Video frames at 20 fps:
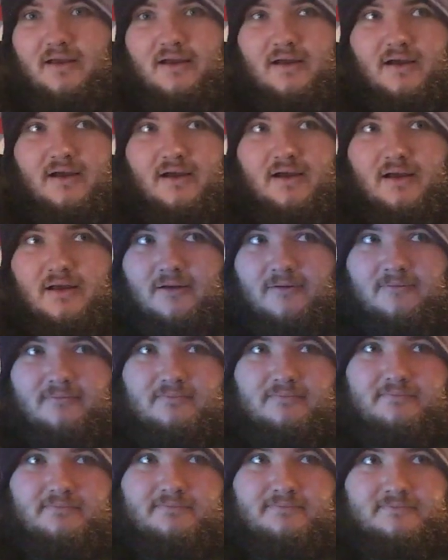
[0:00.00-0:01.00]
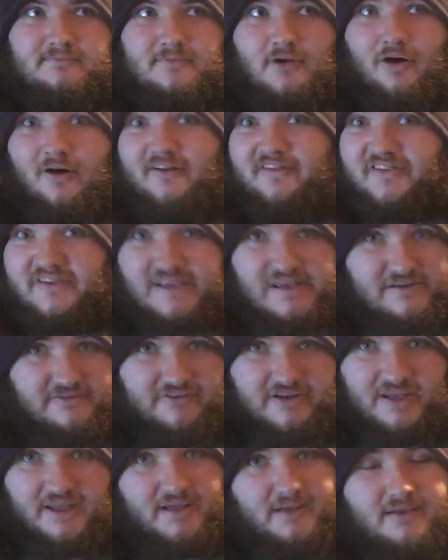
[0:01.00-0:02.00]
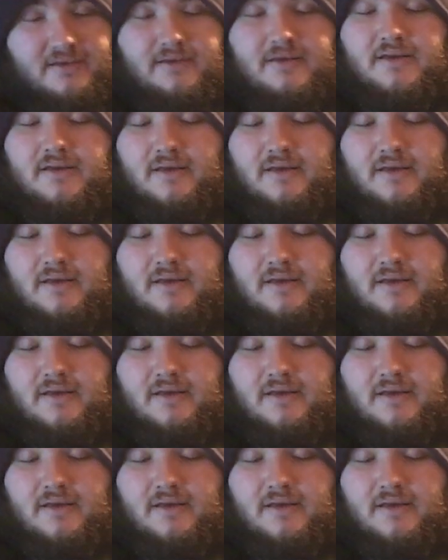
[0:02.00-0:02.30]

on TV.